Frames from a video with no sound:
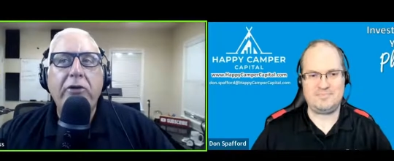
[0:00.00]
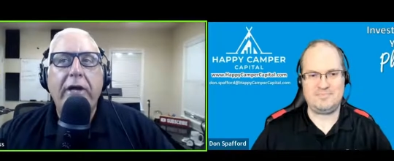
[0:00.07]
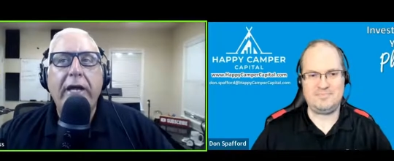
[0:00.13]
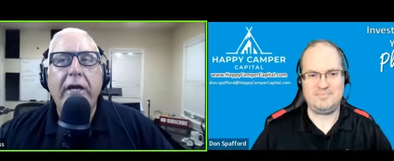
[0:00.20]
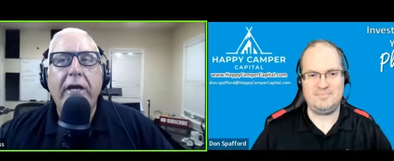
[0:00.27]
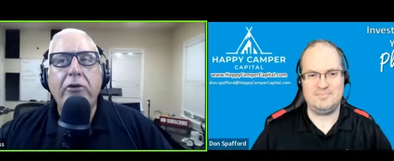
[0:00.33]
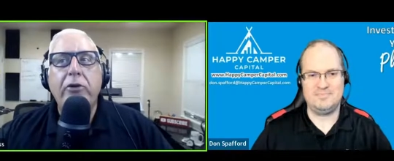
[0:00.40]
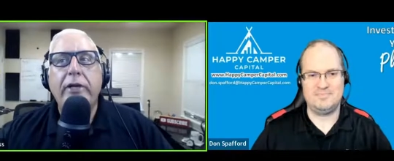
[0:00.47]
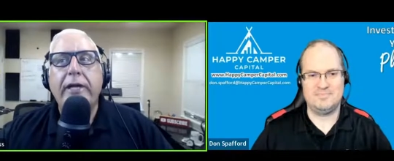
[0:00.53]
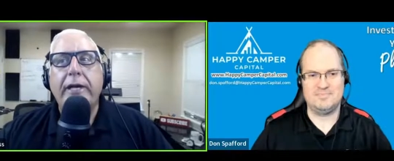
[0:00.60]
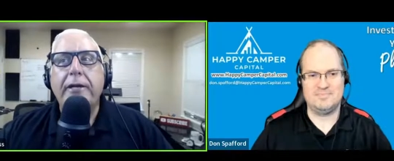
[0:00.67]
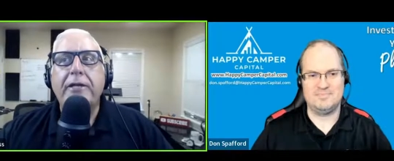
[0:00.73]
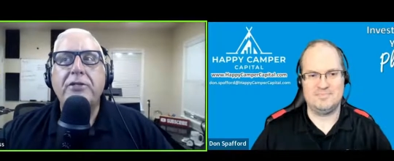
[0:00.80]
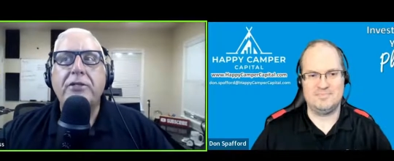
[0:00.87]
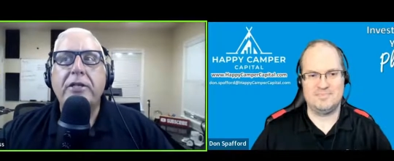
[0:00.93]
Speaker 1: Hey Don, how you doing
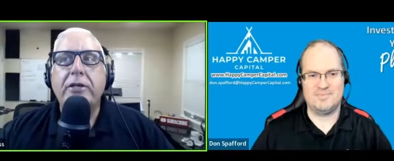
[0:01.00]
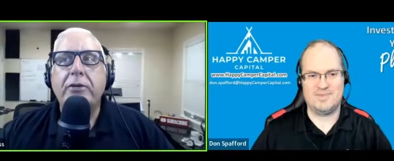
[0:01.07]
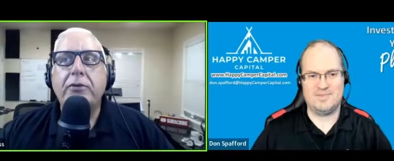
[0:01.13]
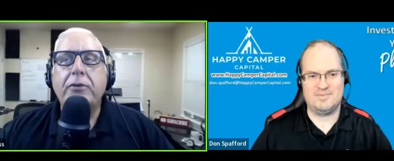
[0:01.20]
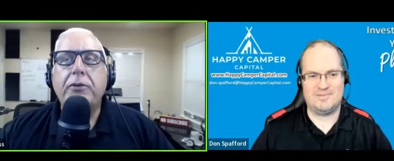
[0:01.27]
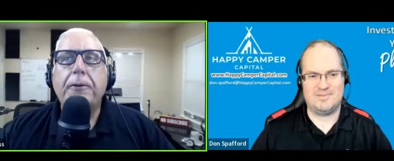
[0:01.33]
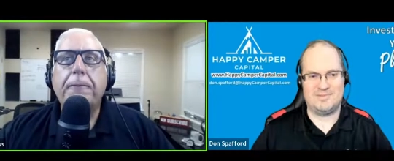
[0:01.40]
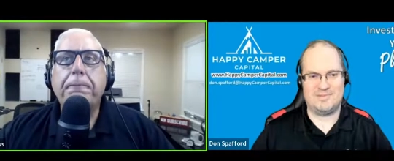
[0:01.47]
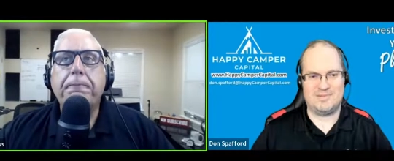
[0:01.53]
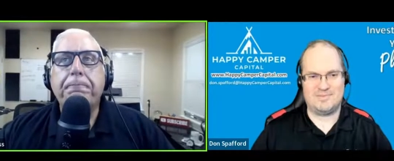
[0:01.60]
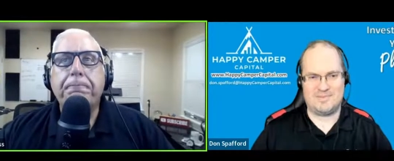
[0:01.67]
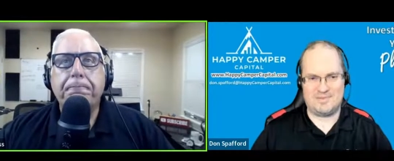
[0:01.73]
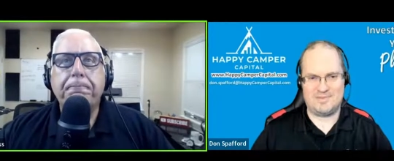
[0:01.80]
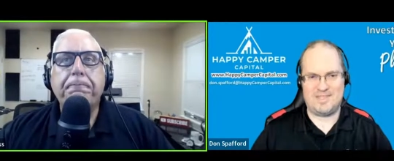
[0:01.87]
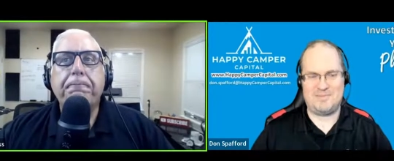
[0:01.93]
again? Nice to see you.
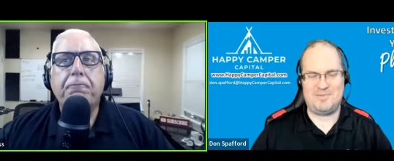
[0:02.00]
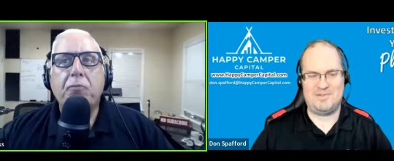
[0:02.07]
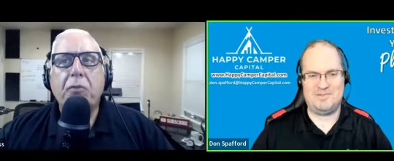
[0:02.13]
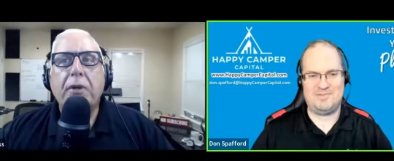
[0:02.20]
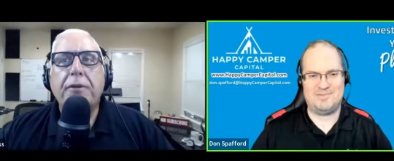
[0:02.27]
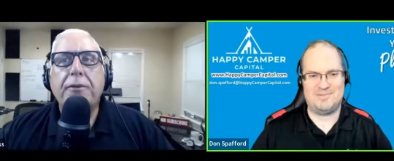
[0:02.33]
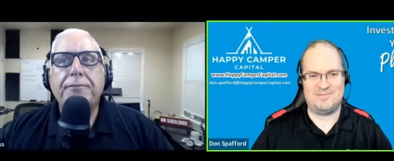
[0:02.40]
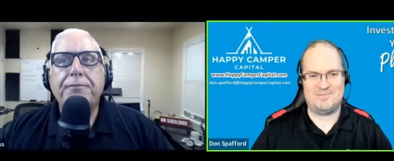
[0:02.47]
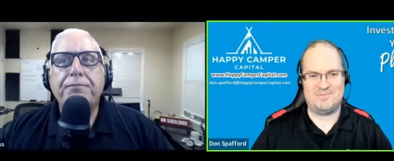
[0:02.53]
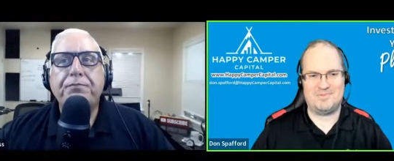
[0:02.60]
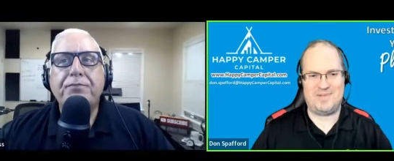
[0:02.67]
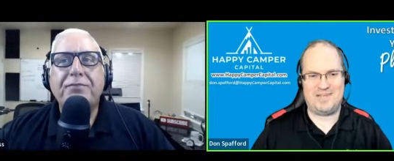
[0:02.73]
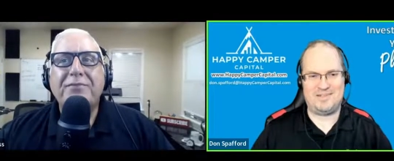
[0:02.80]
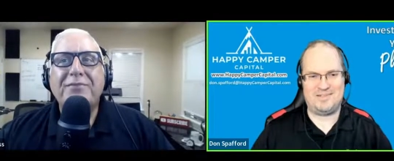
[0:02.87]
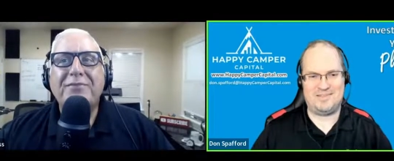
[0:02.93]
Hey
Speaker 2: Bill,
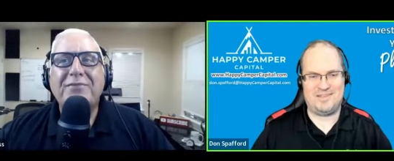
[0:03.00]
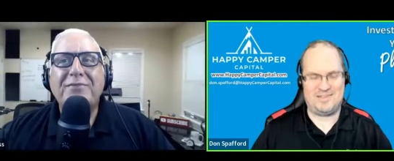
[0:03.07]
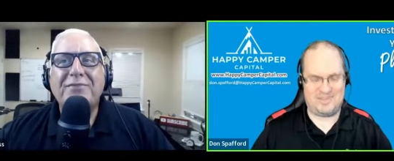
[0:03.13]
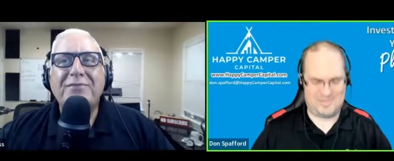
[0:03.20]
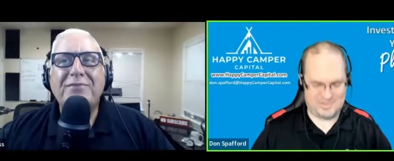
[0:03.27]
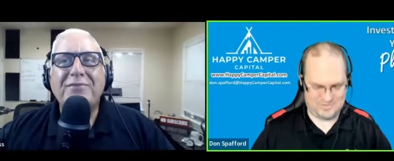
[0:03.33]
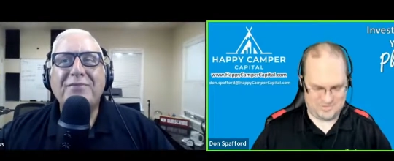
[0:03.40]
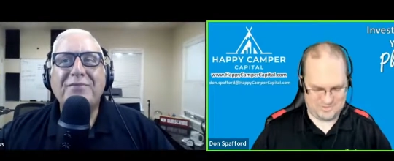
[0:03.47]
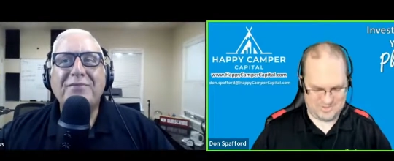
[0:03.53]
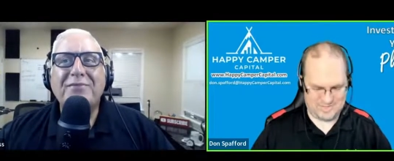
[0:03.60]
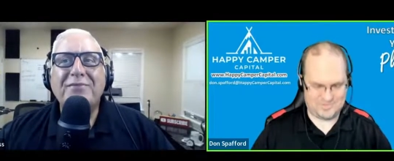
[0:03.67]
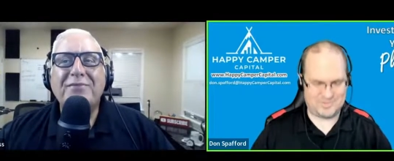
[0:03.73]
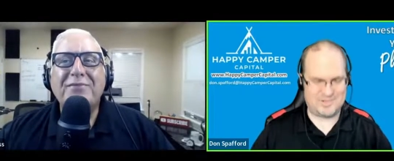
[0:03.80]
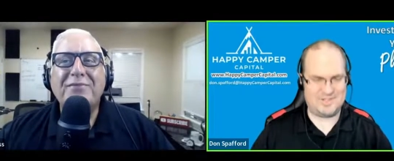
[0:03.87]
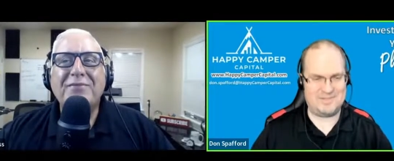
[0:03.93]
great. Thanks for
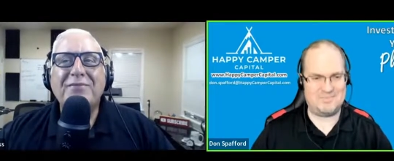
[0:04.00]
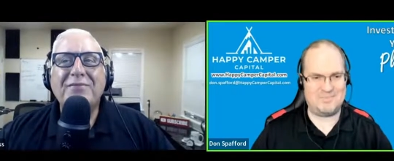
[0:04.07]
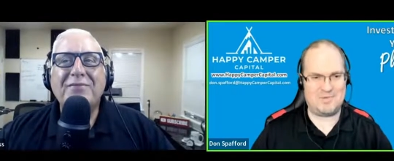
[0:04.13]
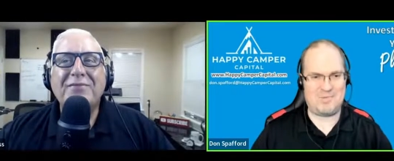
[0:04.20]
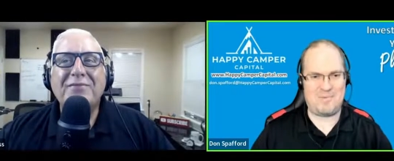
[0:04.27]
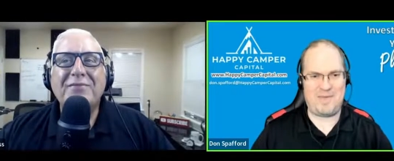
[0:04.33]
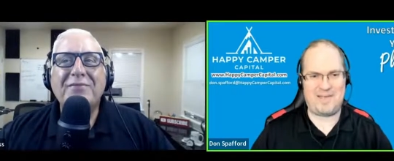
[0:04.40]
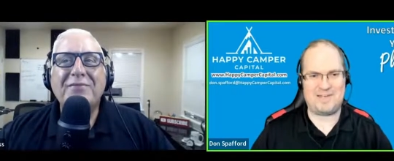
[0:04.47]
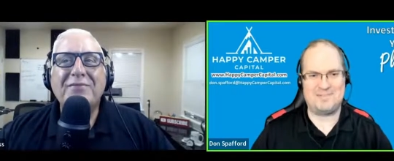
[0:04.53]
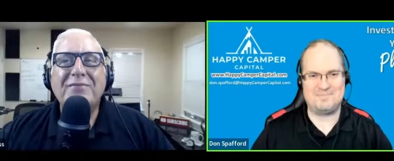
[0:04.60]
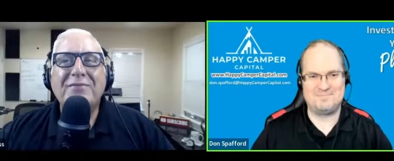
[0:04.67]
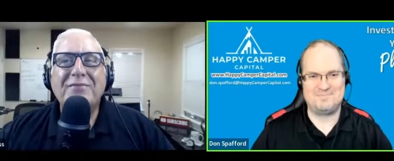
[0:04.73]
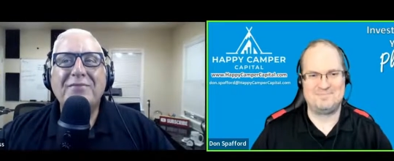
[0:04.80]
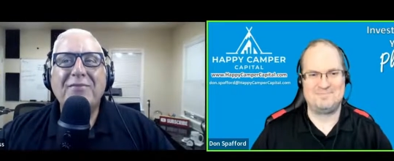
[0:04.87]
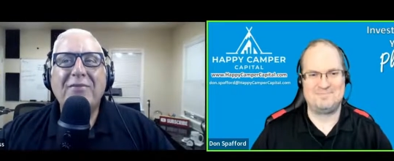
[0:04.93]
thanks for uh, bringing me back.
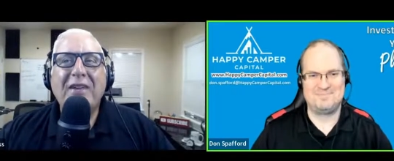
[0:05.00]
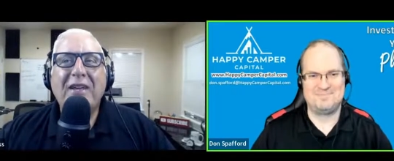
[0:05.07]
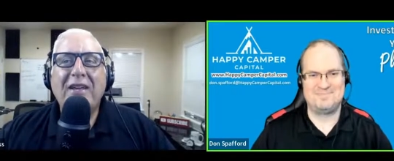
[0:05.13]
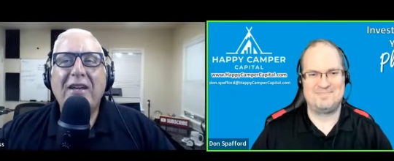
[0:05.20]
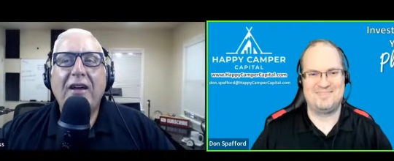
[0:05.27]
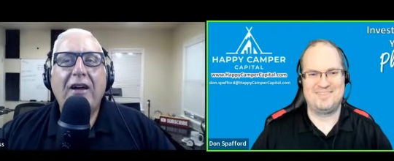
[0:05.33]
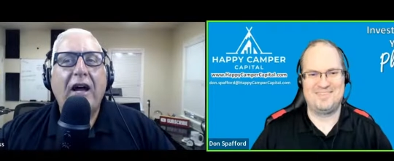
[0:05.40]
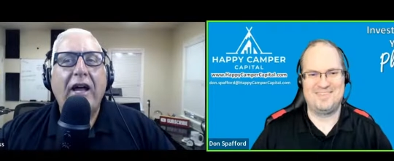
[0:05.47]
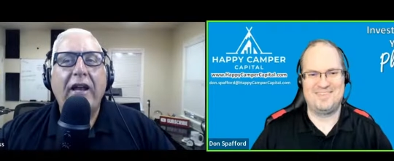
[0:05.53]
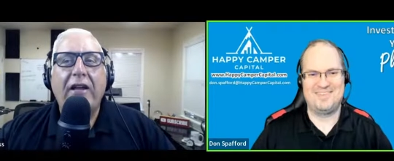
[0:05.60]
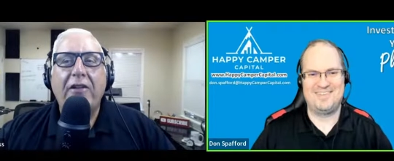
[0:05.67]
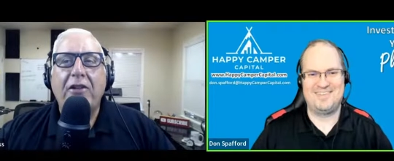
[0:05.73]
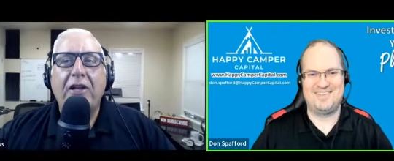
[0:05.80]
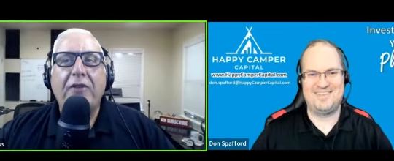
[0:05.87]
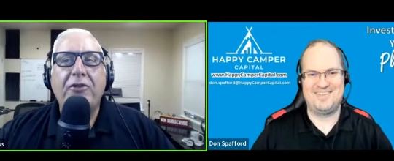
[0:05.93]
Speaker 1: And
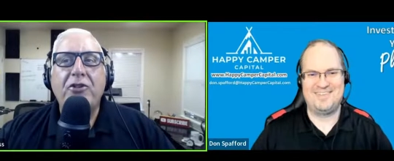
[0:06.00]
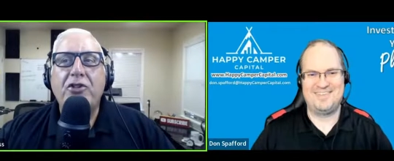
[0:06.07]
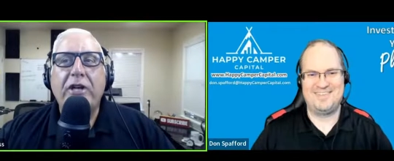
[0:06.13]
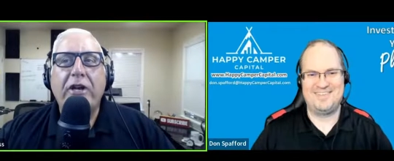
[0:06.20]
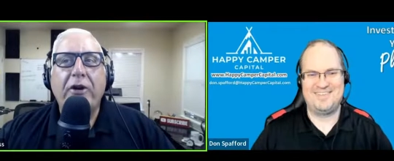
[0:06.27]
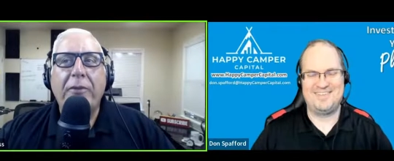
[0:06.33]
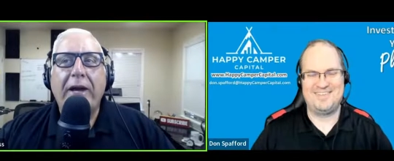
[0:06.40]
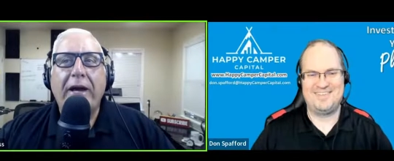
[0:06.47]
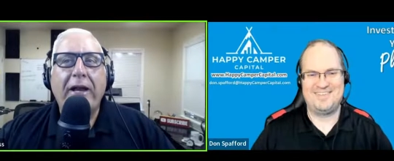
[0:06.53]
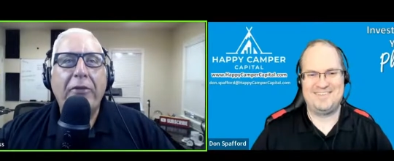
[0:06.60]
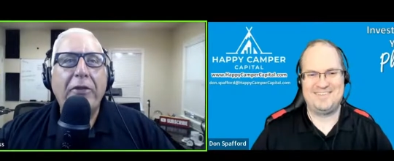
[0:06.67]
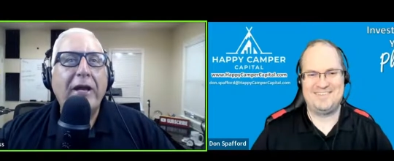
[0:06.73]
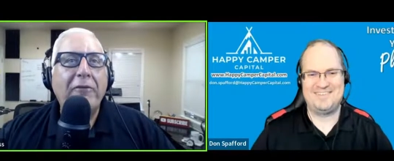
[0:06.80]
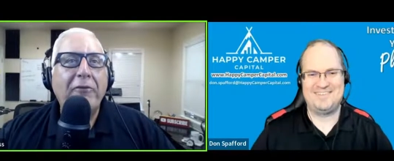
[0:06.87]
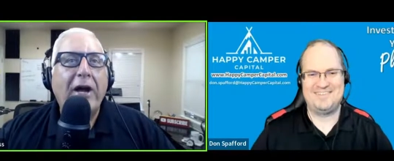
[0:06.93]
I love the chair, man.
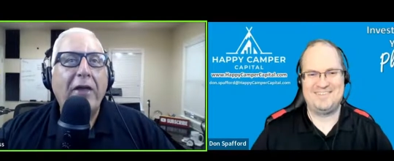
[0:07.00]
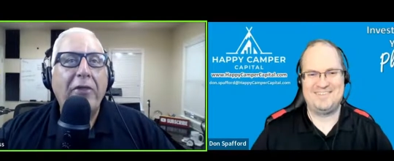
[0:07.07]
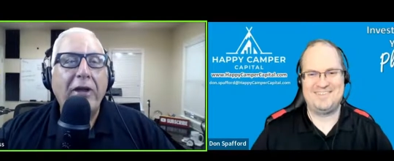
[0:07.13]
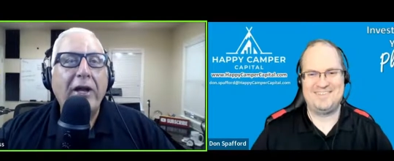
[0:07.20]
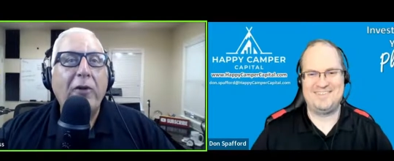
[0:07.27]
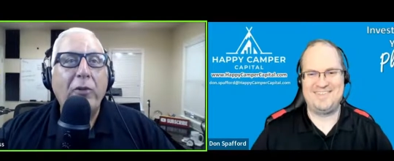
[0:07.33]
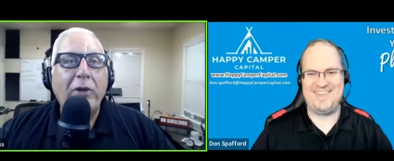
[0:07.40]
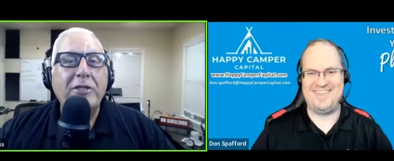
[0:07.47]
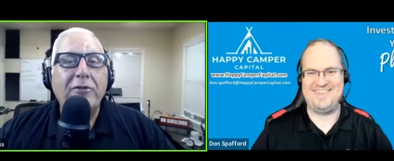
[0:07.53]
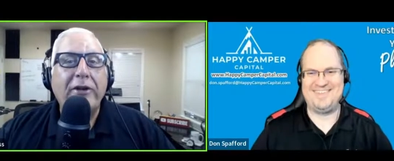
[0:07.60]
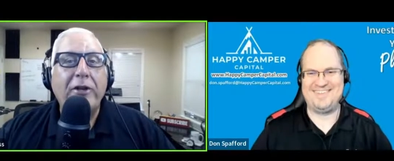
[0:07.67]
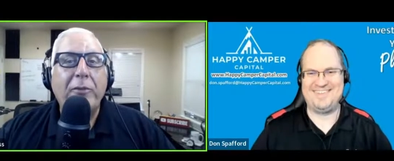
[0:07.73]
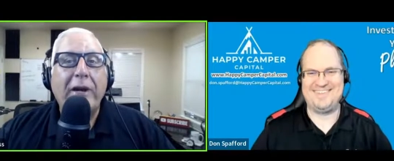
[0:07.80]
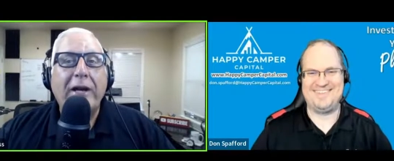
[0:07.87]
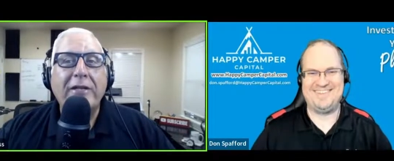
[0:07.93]
I think I I think I really just
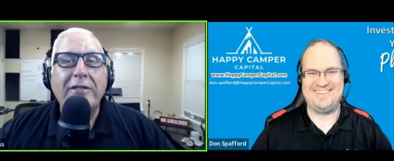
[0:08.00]
invited you